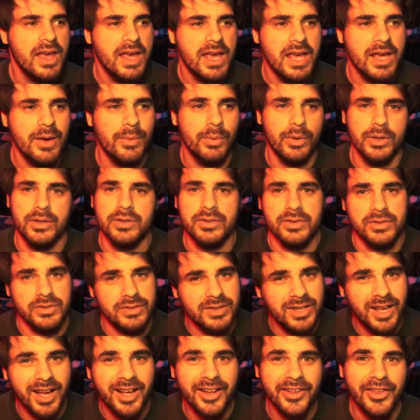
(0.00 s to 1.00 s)
It was
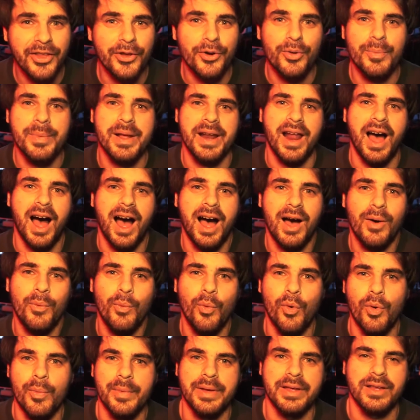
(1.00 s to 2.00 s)
a little bit
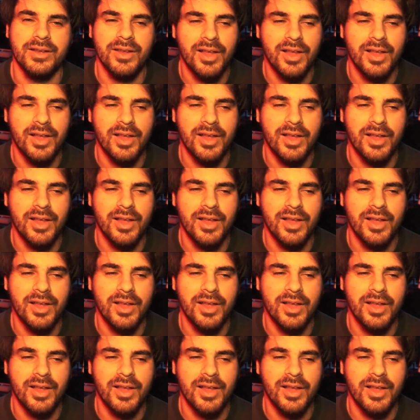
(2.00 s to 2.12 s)
heartwarming.